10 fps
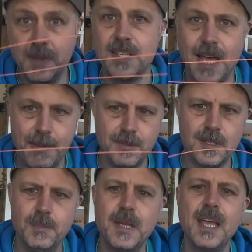This happens
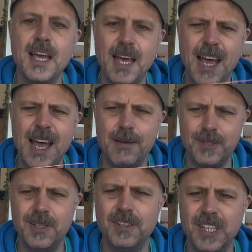to be an
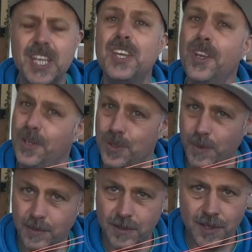absolutely huge
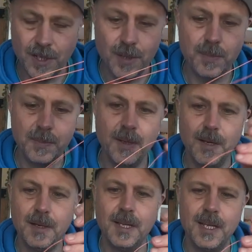welded loop,
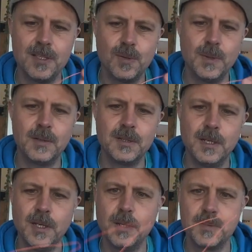but it is a welded
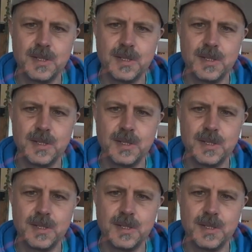loop.